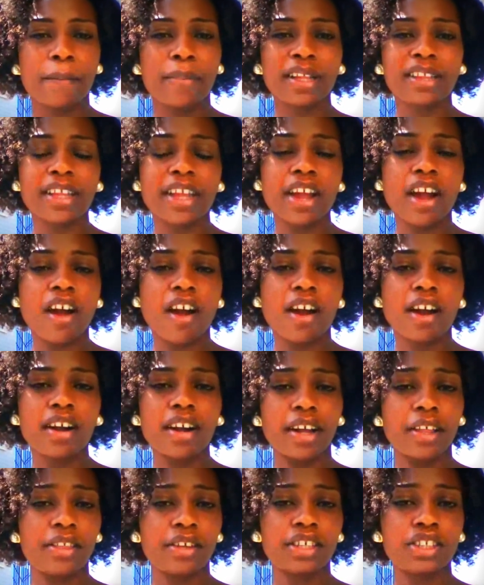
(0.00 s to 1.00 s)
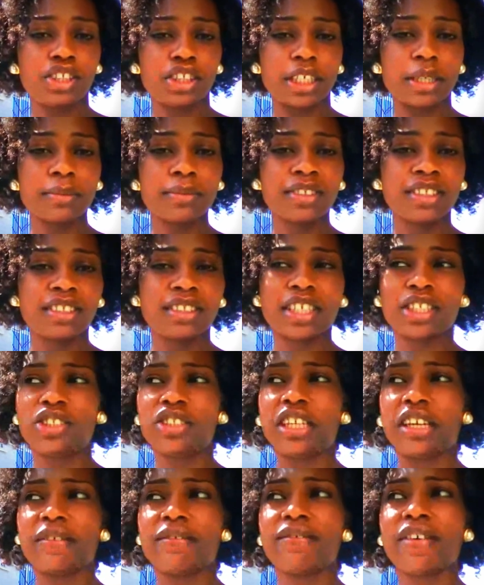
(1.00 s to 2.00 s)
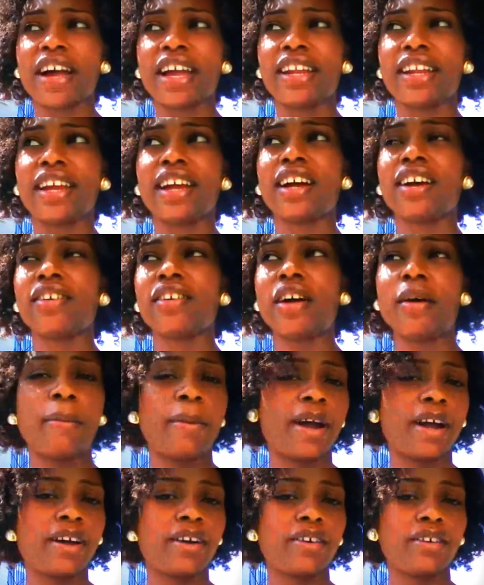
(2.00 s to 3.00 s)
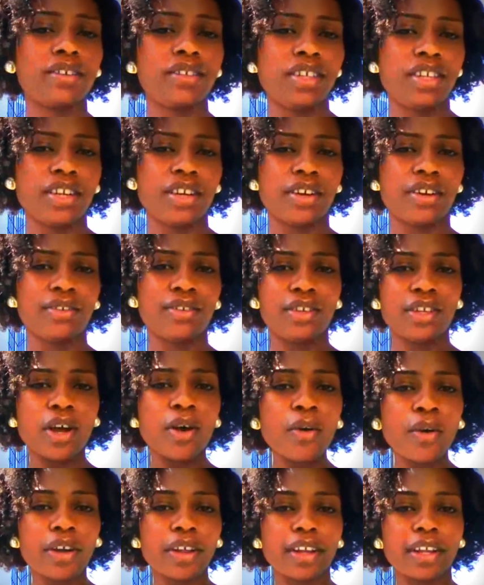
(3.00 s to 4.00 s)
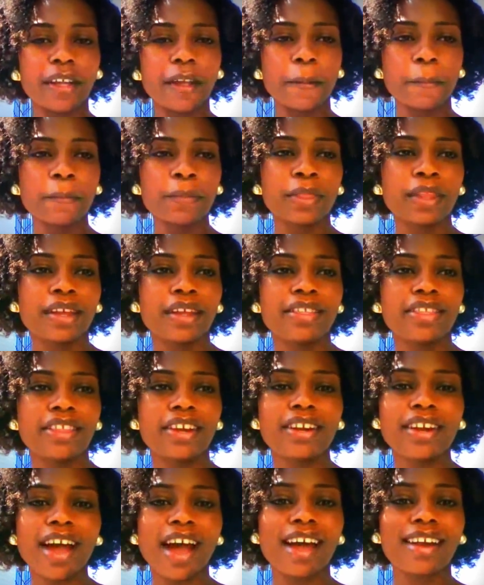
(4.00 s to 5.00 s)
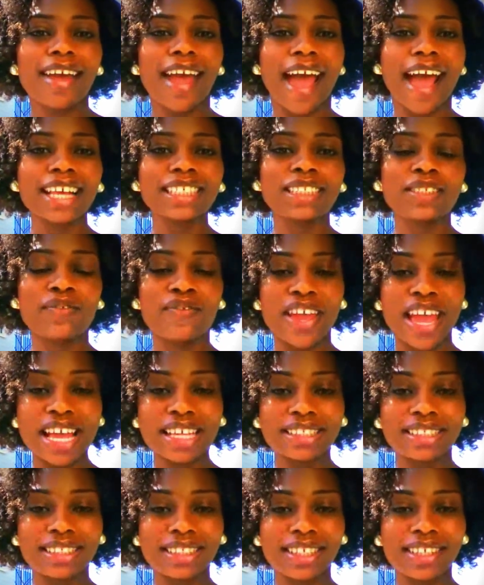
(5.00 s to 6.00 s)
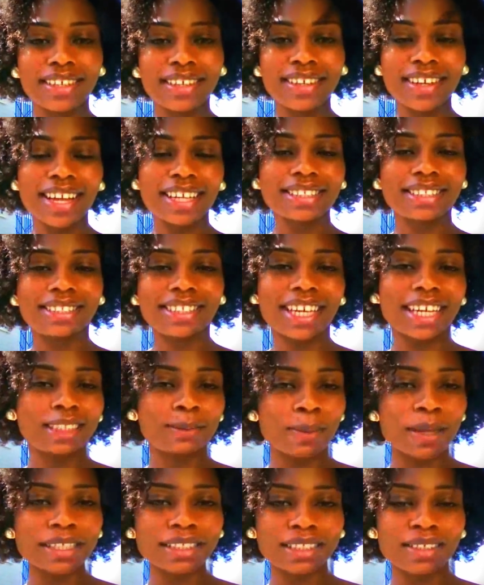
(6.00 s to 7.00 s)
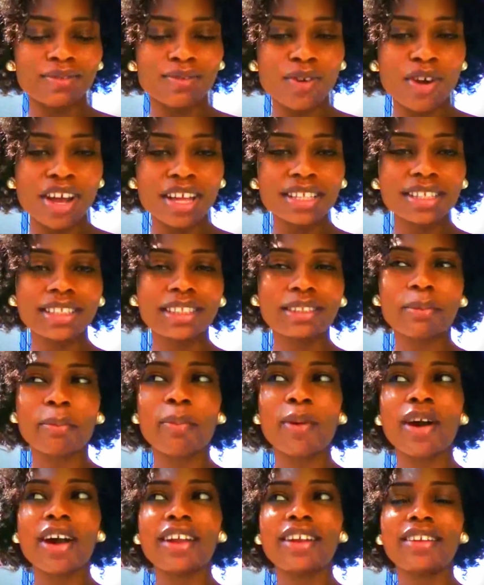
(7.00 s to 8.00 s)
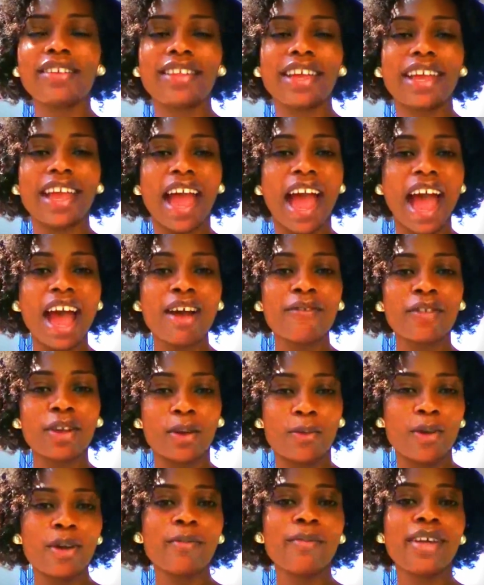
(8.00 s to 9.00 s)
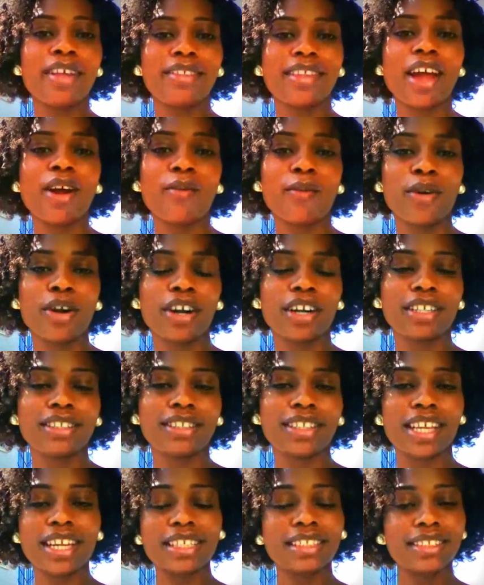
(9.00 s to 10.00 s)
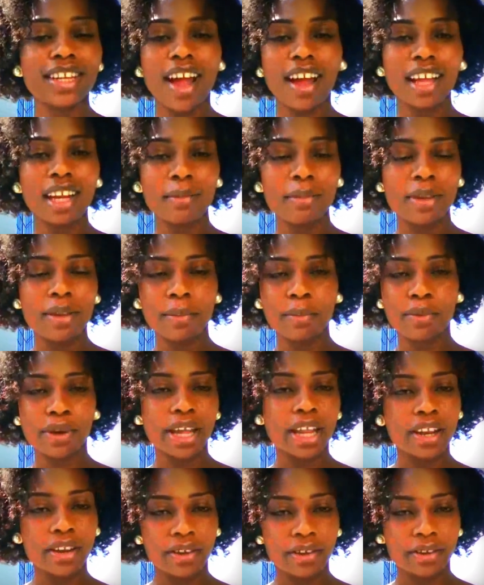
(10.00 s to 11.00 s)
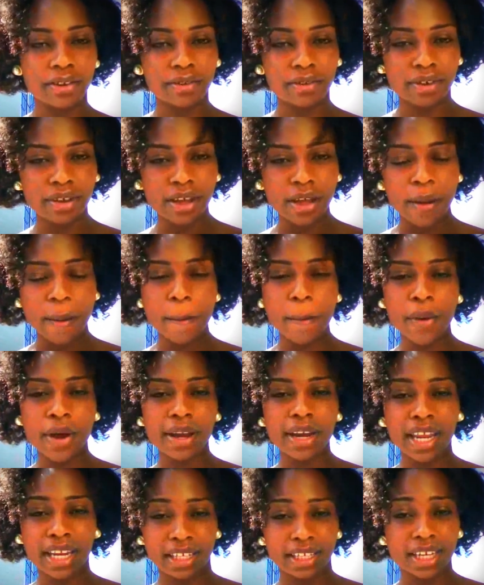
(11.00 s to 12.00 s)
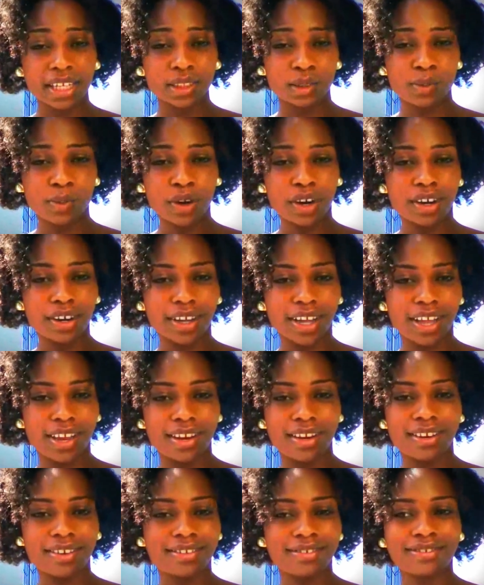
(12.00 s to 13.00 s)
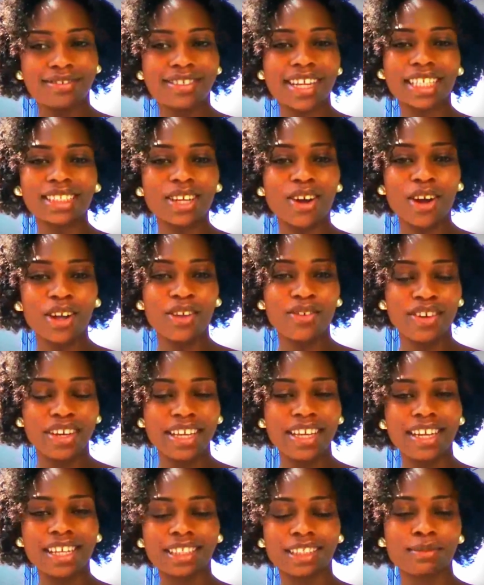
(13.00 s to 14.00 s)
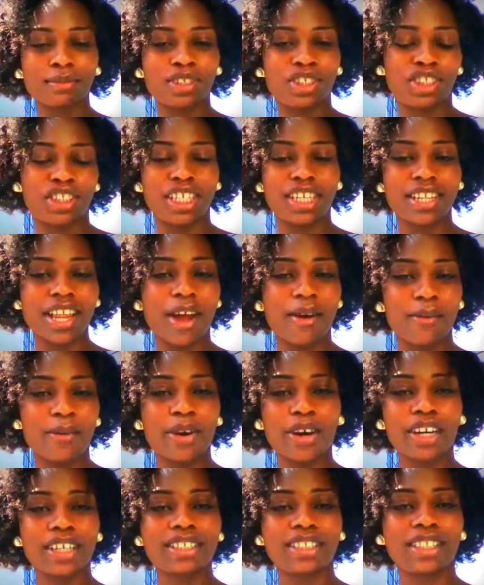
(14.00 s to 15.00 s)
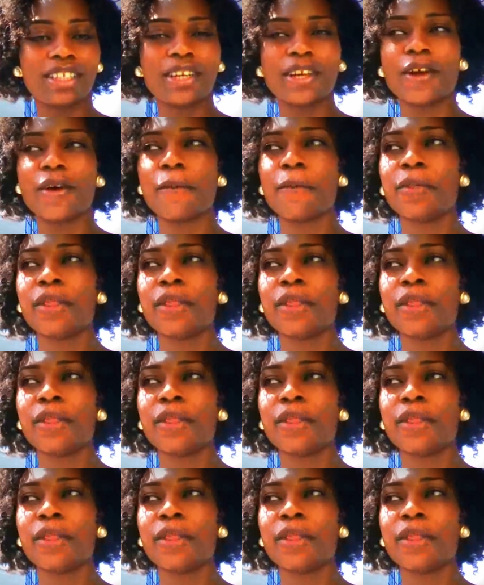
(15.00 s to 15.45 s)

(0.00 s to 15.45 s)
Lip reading: But there are other gyms that you can find out about, locally. They're not as fancy as the expensive ones, but they have equipment that works. And it's not going to be brand new, but it does work. And that's all you need, is a machine that works,